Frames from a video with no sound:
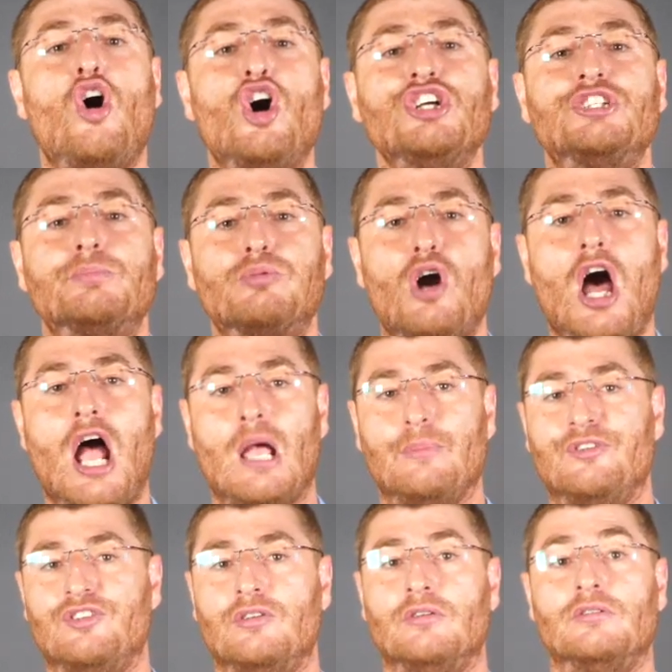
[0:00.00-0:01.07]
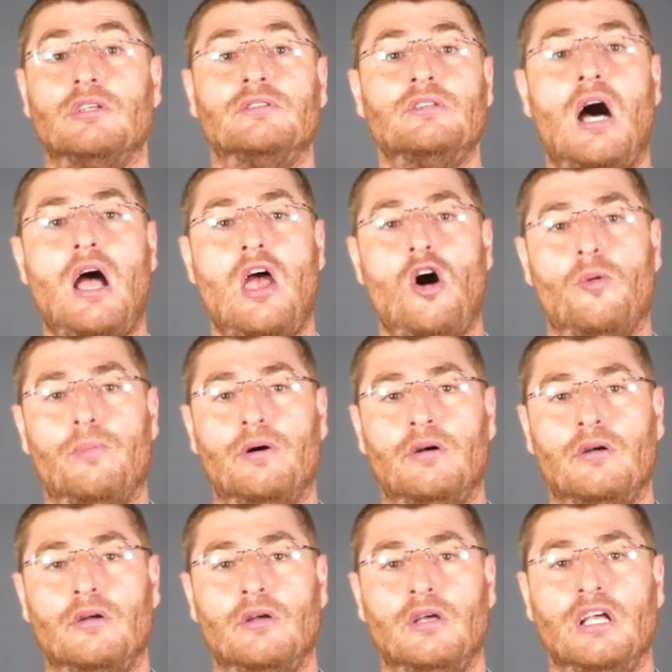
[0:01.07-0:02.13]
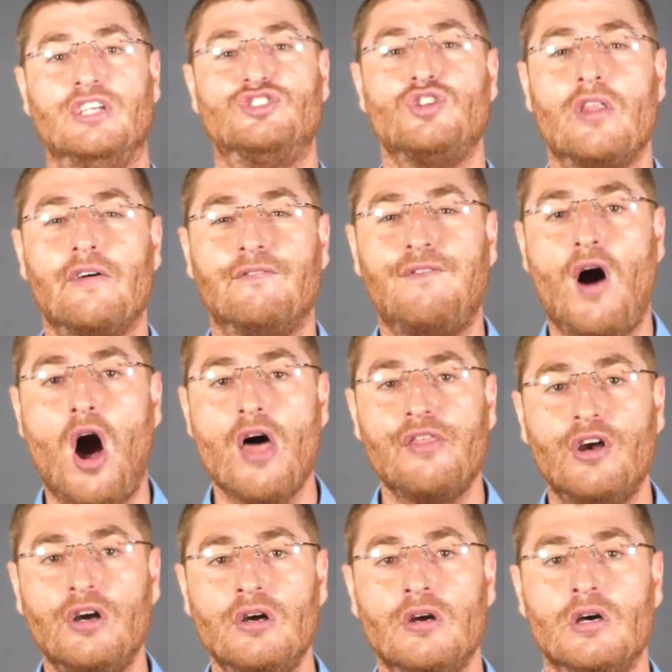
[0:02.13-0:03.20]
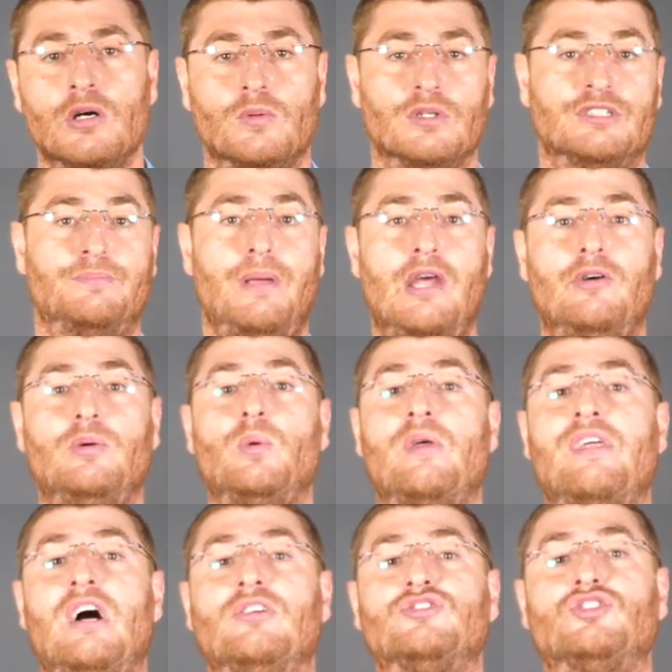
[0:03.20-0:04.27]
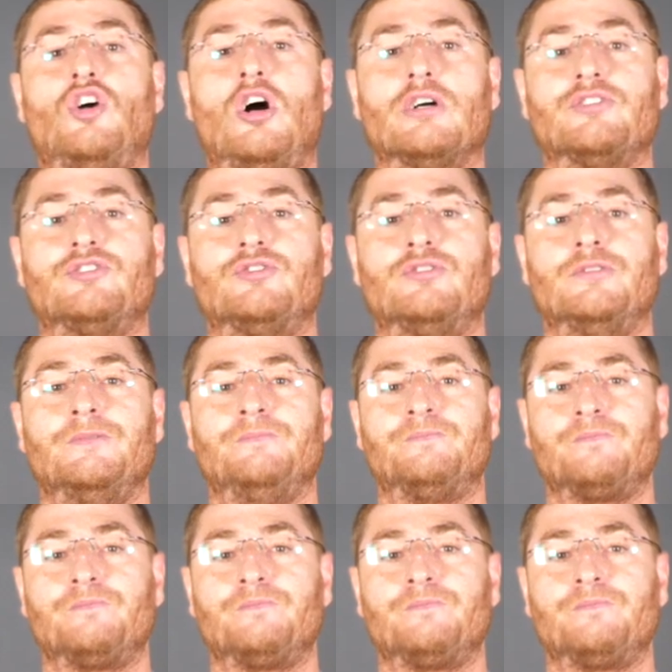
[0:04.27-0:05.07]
large bribes, did not help. And so the father was buried without socks.